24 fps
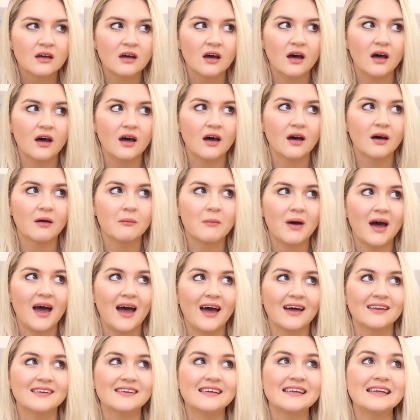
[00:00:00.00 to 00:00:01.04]

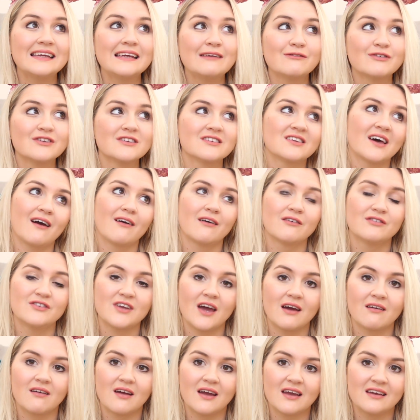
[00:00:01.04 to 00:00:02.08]
And even Tower of
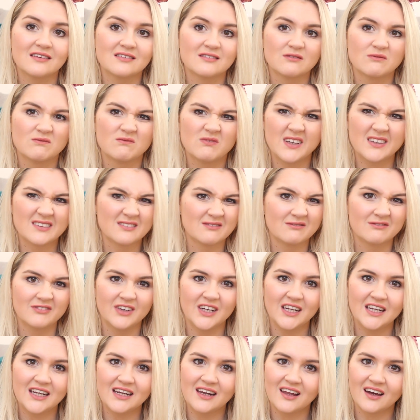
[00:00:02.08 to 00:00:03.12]
Terror isn't
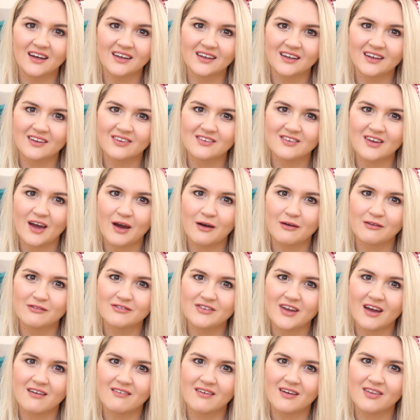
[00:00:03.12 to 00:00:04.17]
really like the Tower of
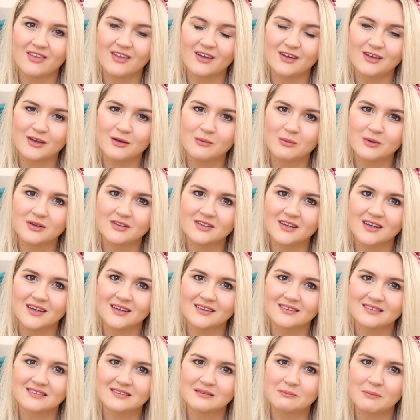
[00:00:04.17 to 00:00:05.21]
Terror that you would
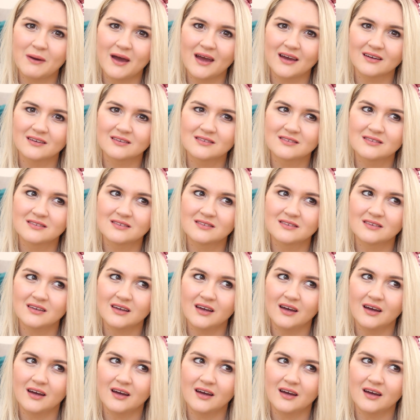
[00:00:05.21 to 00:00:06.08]
expect.